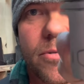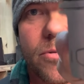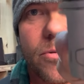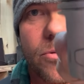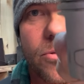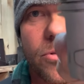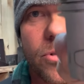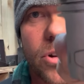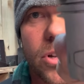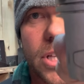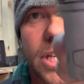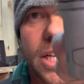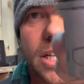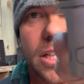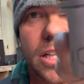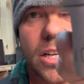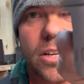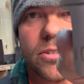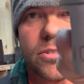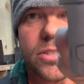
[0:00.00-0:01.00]
really
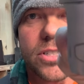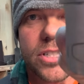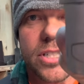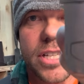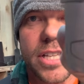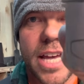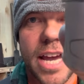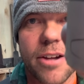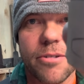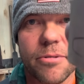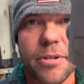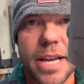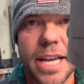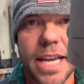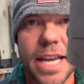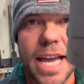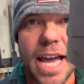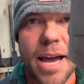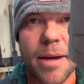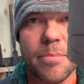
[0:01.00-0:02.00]
close to that
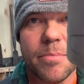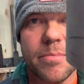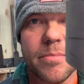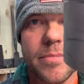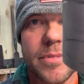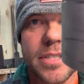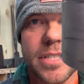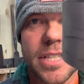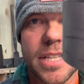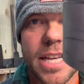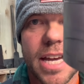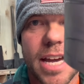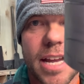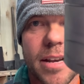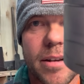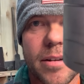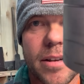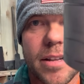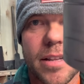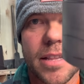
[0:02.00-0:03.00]
ring gap. See that,
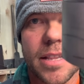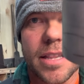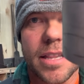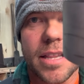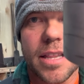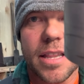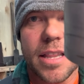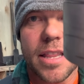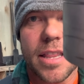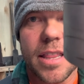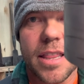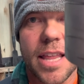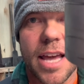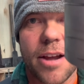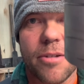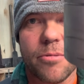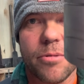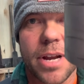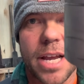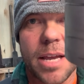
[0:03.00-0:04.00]

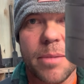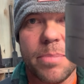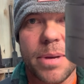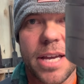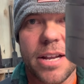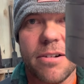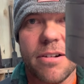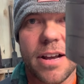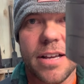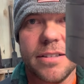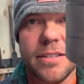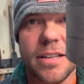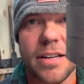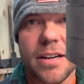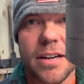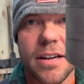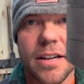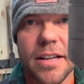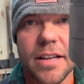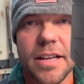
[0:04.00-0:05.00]
that ring pin right
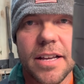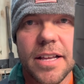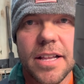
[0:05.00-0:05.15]
there?